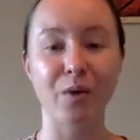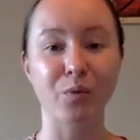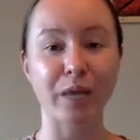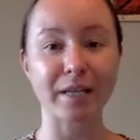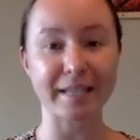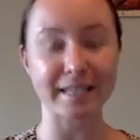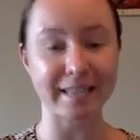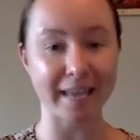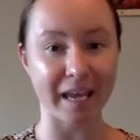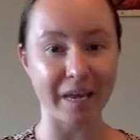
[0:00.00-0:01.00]
red
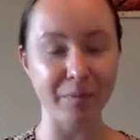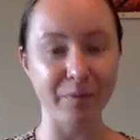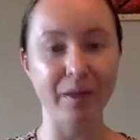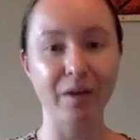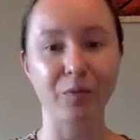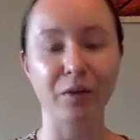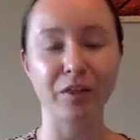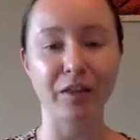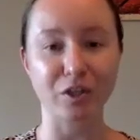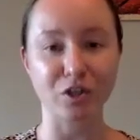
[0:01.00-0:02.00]
tape with
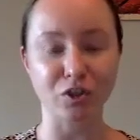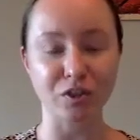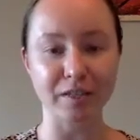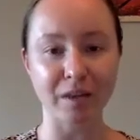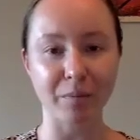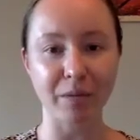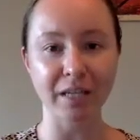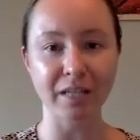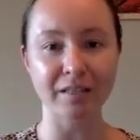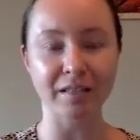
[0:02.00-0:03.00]
insurance
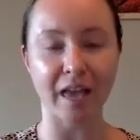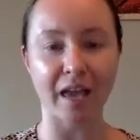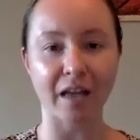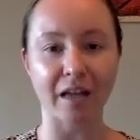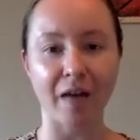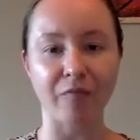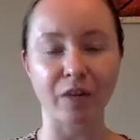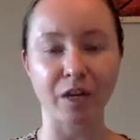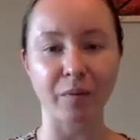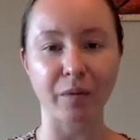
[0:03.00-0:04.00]
companies, and I'm
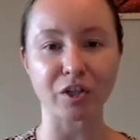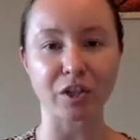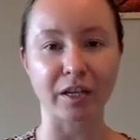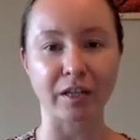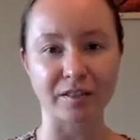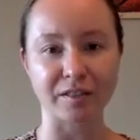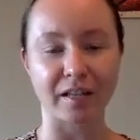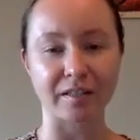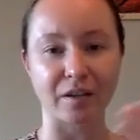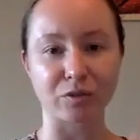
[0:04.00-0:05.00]
very much like, let's
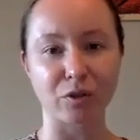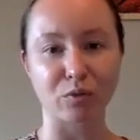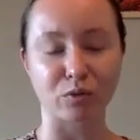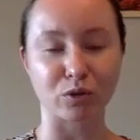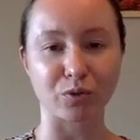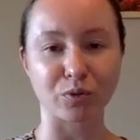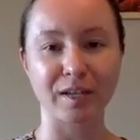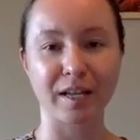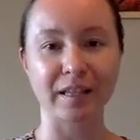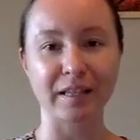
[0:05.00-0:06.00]
get down to the root,
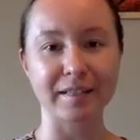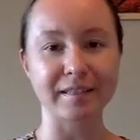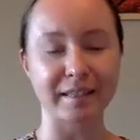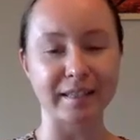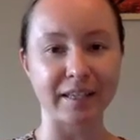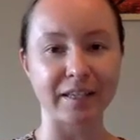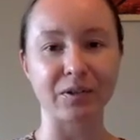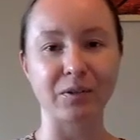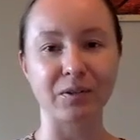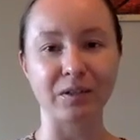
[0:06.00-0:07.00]
let's
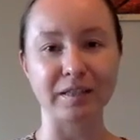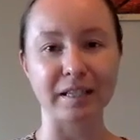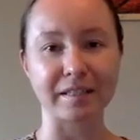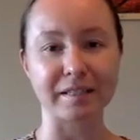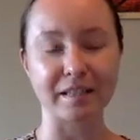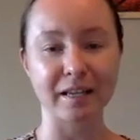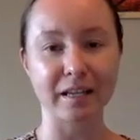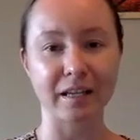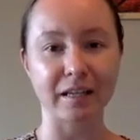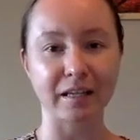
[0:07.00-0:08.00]
heal, let's
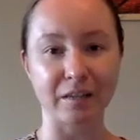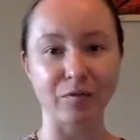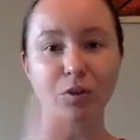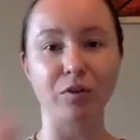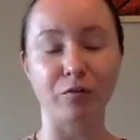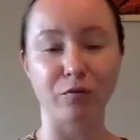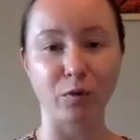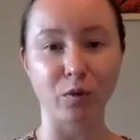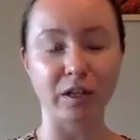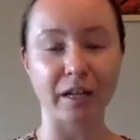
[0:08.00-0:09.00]
give you the
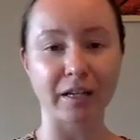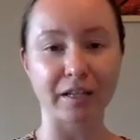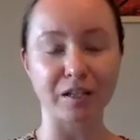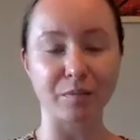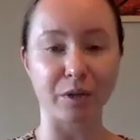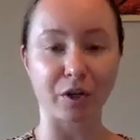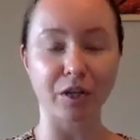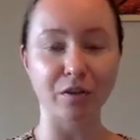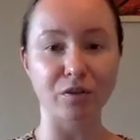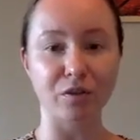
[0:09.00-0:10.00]
full client
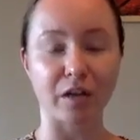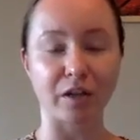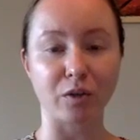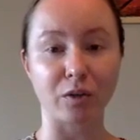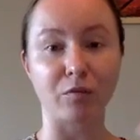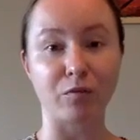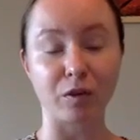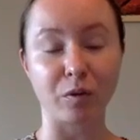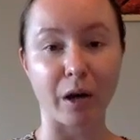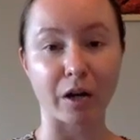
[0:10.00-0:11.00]
experience so that you can
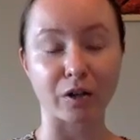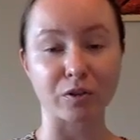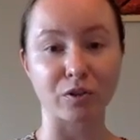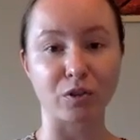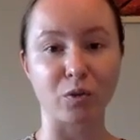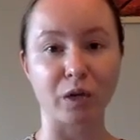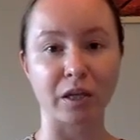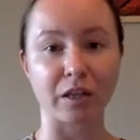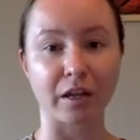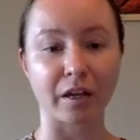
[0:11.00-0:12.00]
feel better, so you
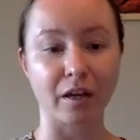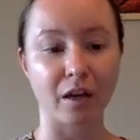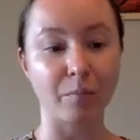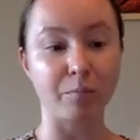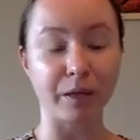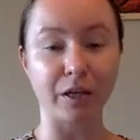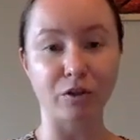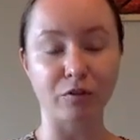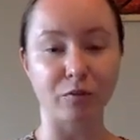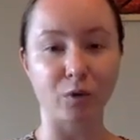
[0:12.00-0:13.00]
can like be in
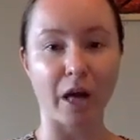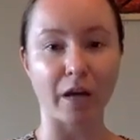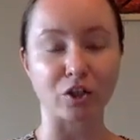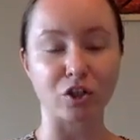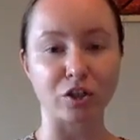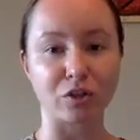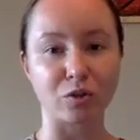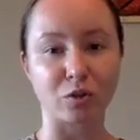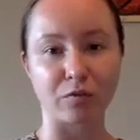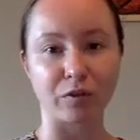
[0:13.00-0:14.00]
your full energy so
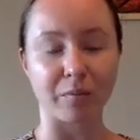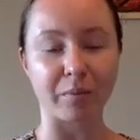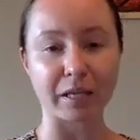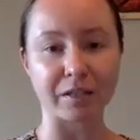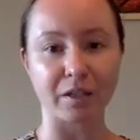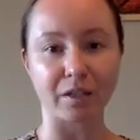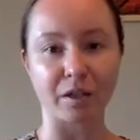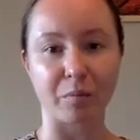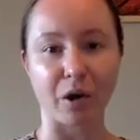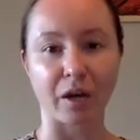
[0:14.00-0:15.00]
you can feel amazing in
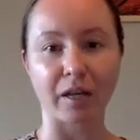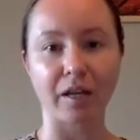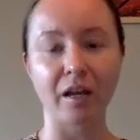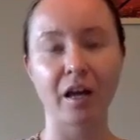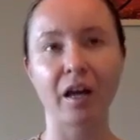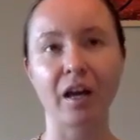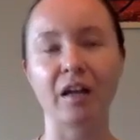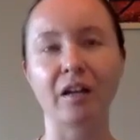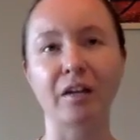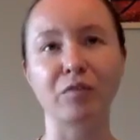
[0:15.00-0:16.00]
your body. And
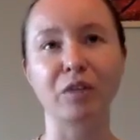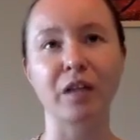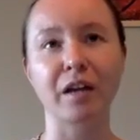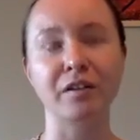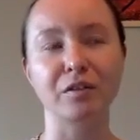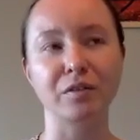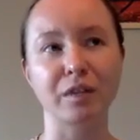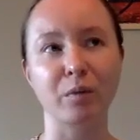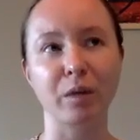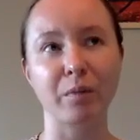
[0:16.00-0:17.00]
then I realized, I was
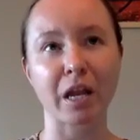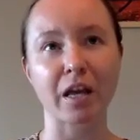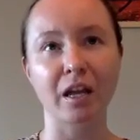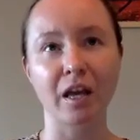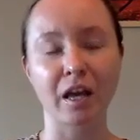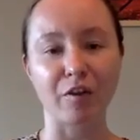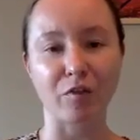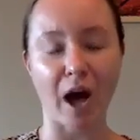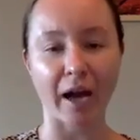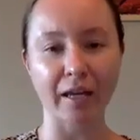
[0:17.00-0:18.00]
like, wait a minute, if
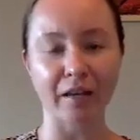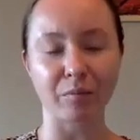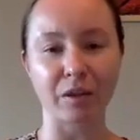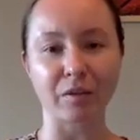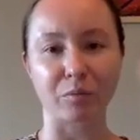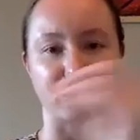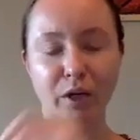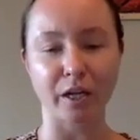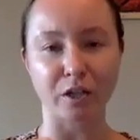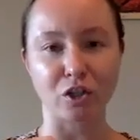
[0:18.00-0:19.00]
I can be the
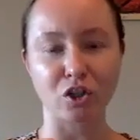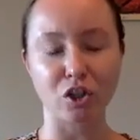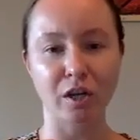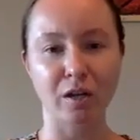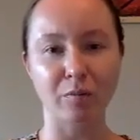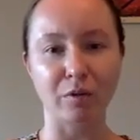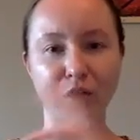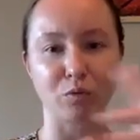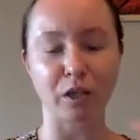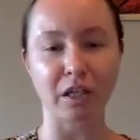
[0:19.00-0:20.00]
bridge
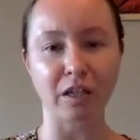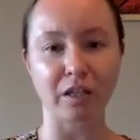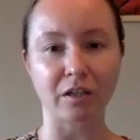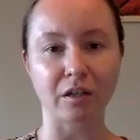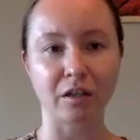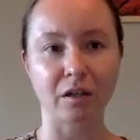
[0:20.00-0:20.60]
between